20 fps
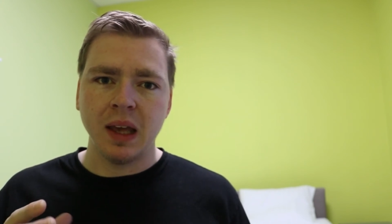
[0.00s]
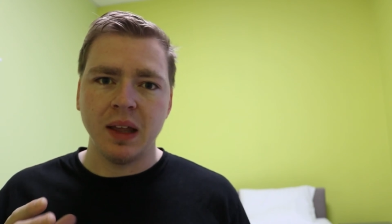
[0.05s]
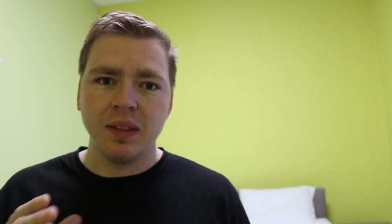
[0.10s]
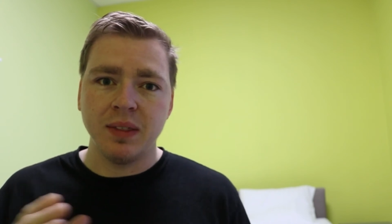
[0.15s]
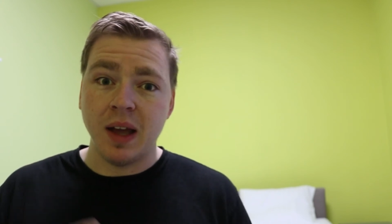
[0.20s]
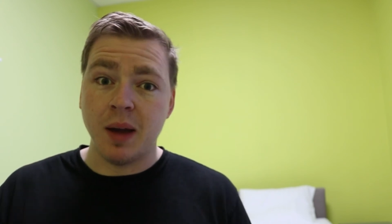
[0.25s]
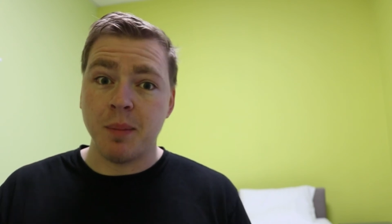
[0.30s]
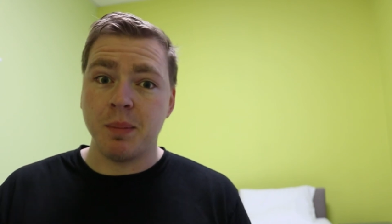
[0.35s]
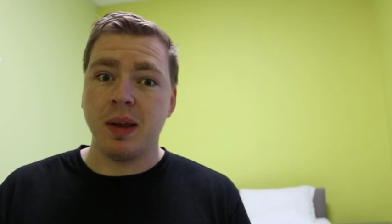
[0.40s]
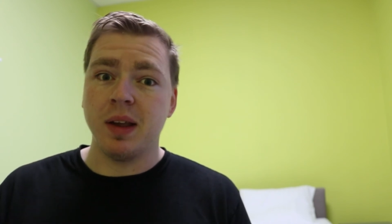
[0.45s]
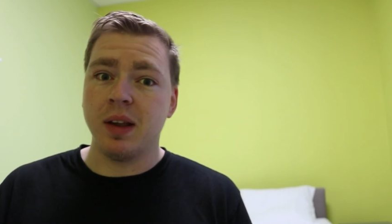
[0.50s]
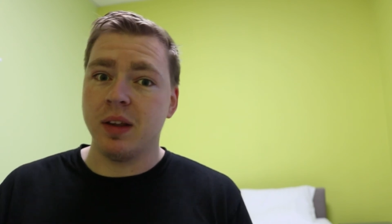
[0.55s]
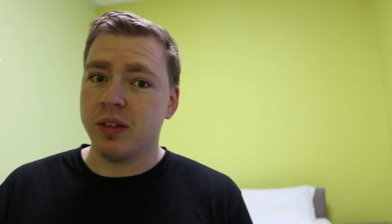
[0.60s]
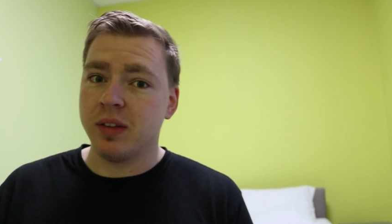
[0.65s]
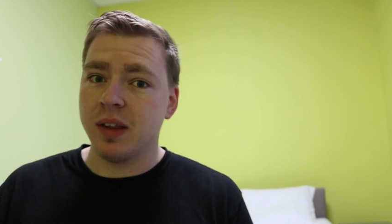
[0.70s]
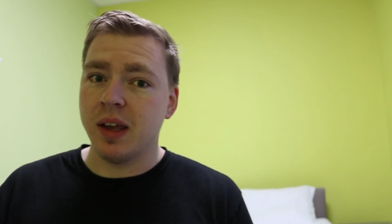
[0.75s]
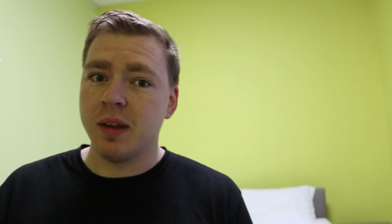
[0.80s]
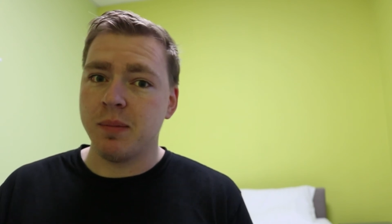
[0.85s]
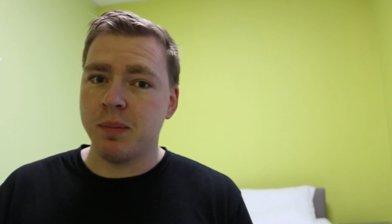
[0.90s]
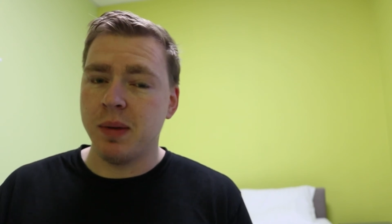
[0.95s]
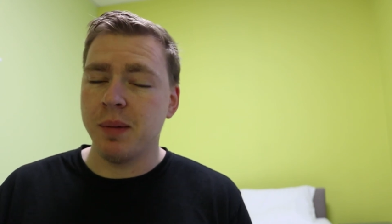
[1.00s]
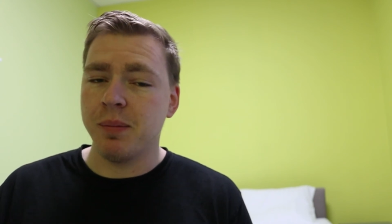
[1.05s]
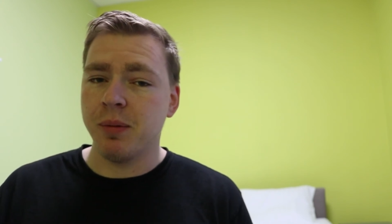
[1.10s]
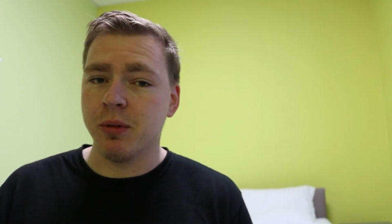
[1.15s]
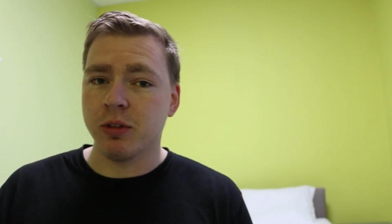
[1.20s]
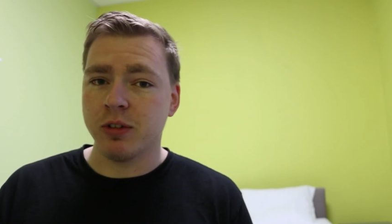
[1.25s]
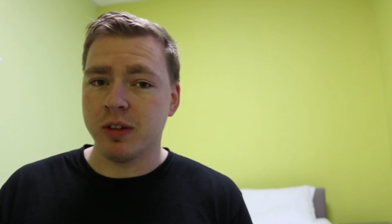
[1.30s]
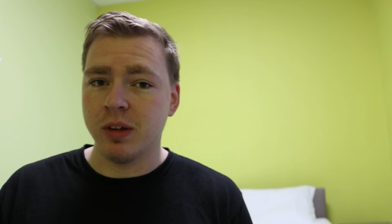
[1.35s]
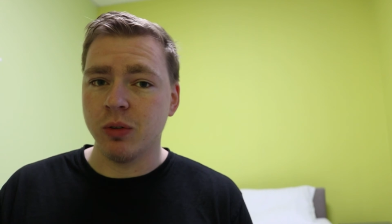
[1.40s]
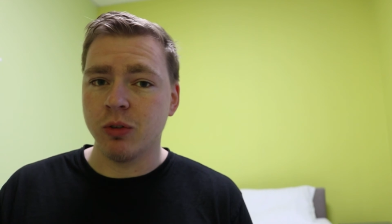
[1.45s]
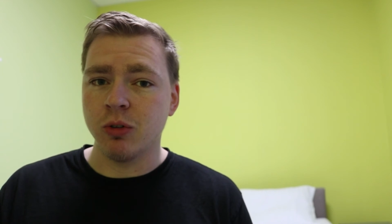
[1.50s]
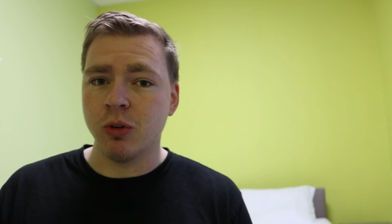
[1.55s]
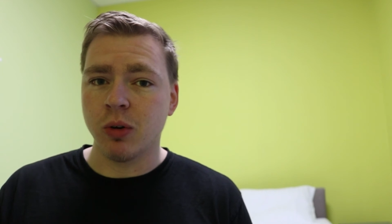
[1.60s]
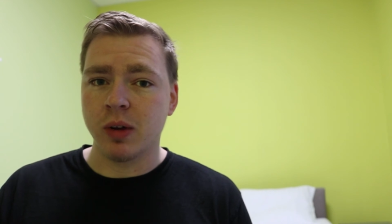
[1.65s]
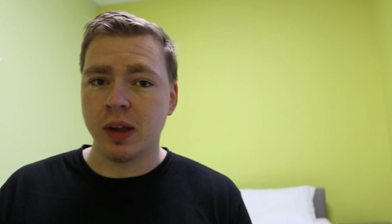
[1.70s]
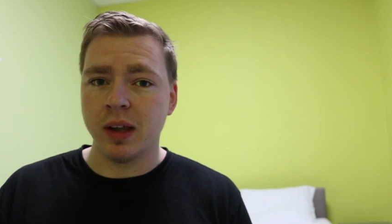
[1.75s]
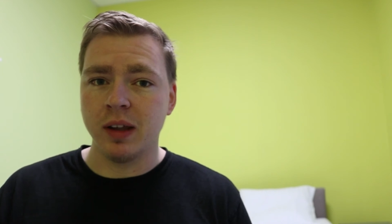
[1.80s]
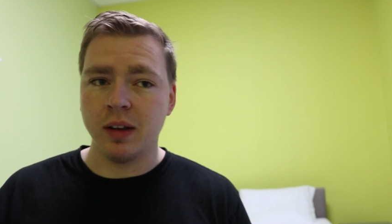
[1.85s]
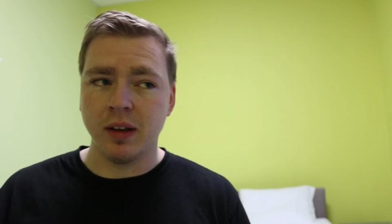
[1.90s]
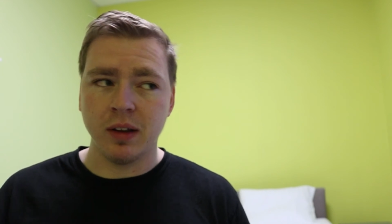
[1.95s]
That being said, people still talk
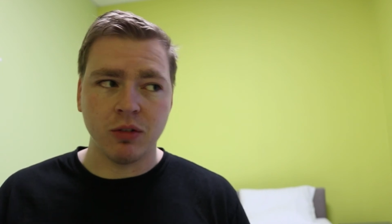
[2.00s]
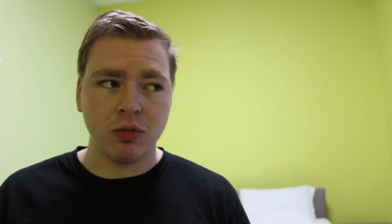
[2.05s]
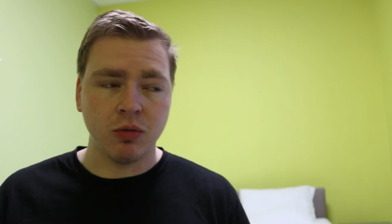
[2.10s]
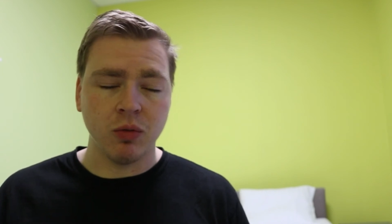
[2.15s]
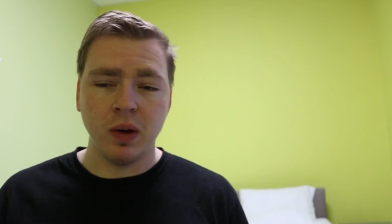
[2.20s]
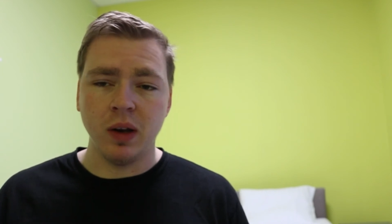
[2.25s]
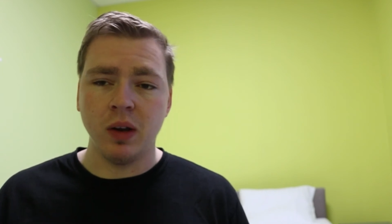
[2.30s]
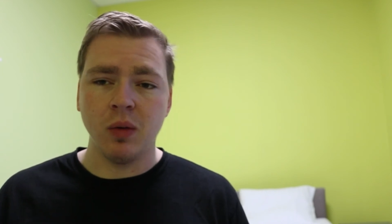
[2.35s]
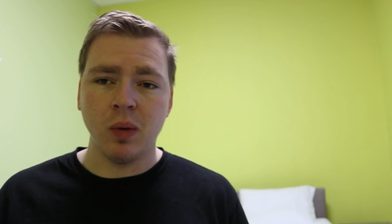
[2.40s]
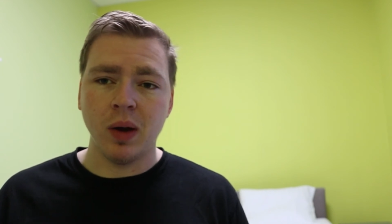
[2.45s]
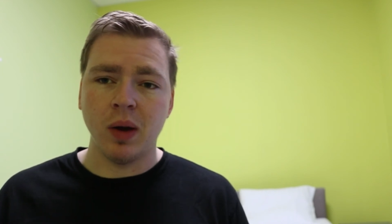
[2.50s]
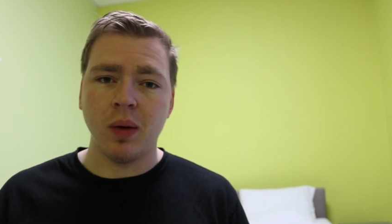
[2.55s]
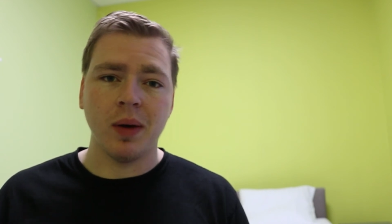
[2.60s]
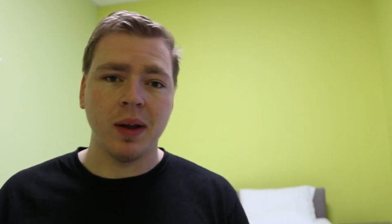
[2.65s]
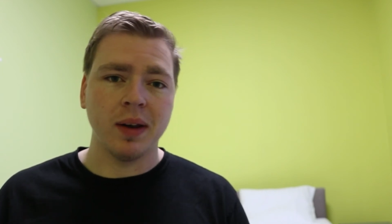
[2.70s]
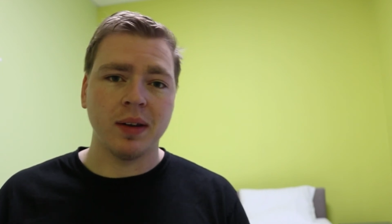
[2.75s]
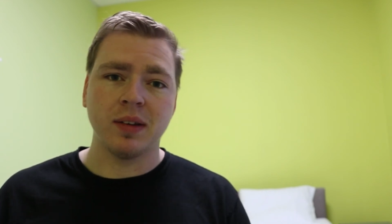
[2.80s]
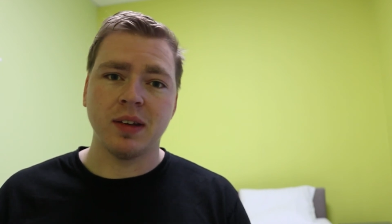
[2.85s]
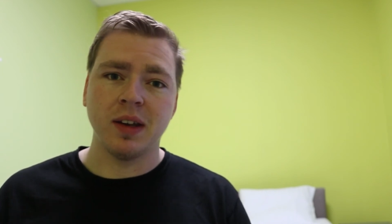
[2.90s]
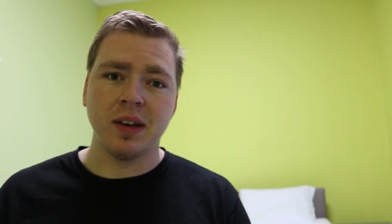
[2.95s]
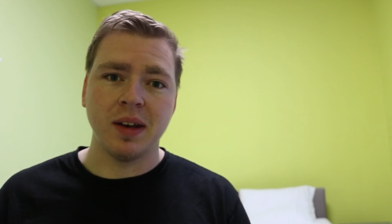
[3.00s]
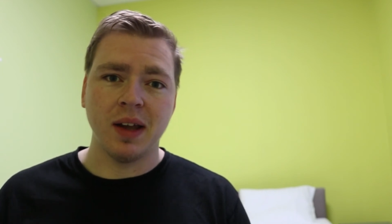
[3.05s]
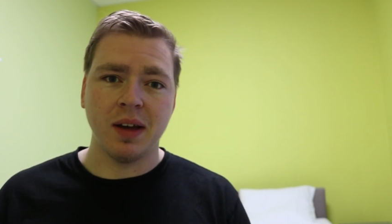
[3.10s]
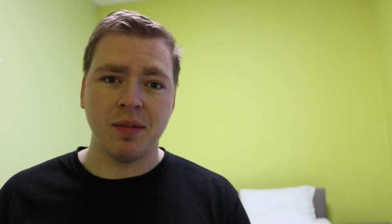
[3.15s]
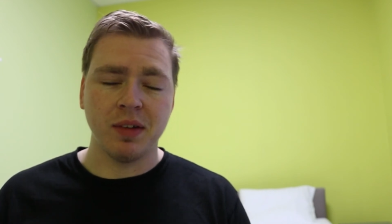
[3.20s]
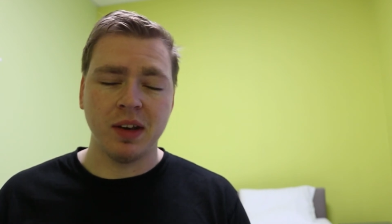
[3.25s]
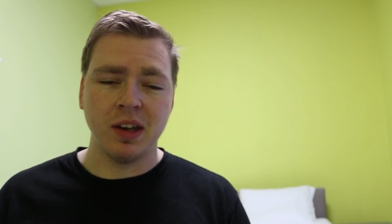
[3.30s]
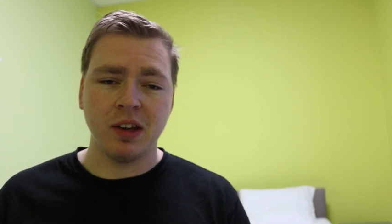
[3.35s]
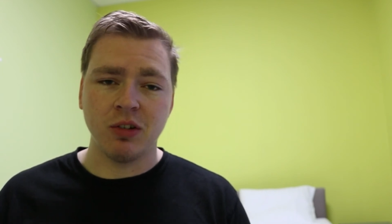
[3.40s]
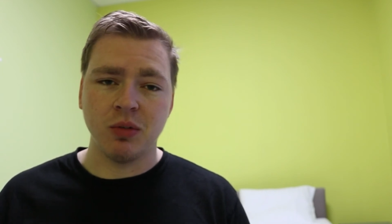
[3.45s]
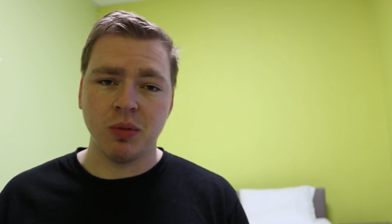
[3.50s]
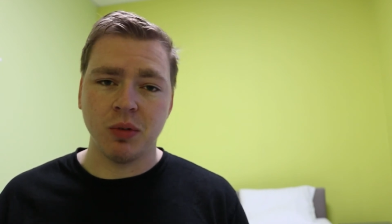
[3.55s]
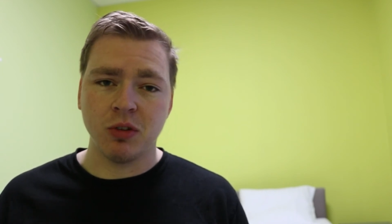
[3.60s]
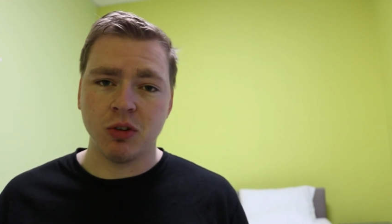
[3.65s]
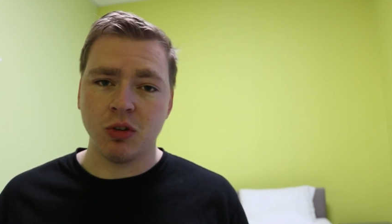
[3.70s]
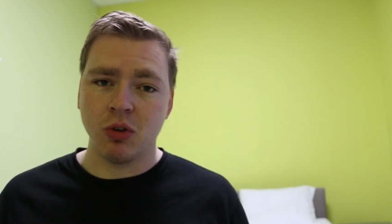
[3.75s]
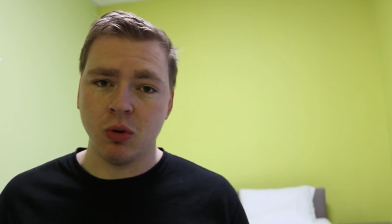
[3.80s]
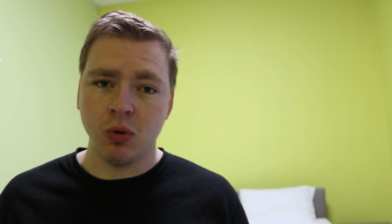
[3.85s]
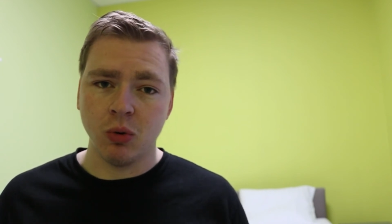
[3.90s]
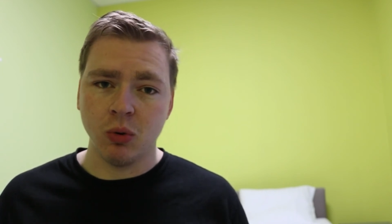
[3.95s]
English really well. I didn't have an issue at
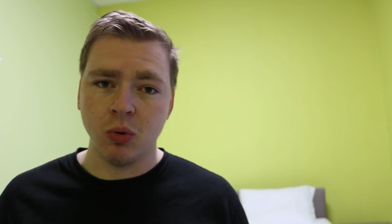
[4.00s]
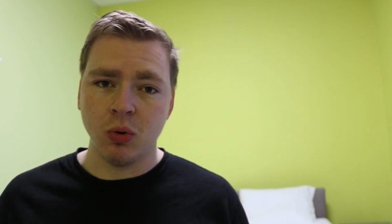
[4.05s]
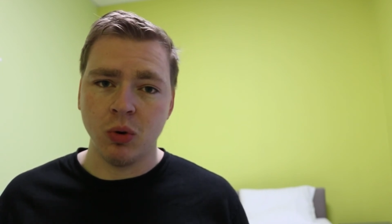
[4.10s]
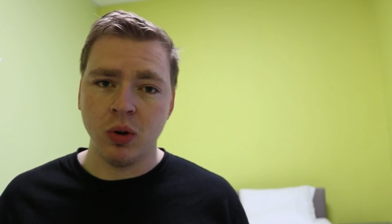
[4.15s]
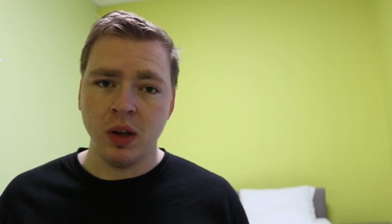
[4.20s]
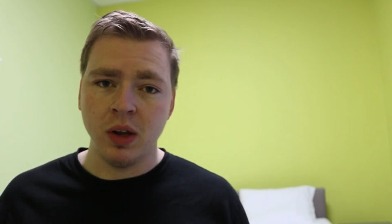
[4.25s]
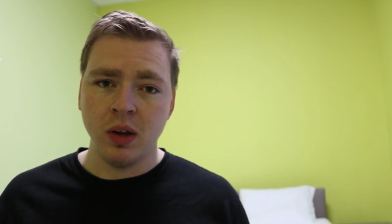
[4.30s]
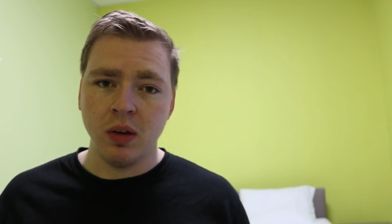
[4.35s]
all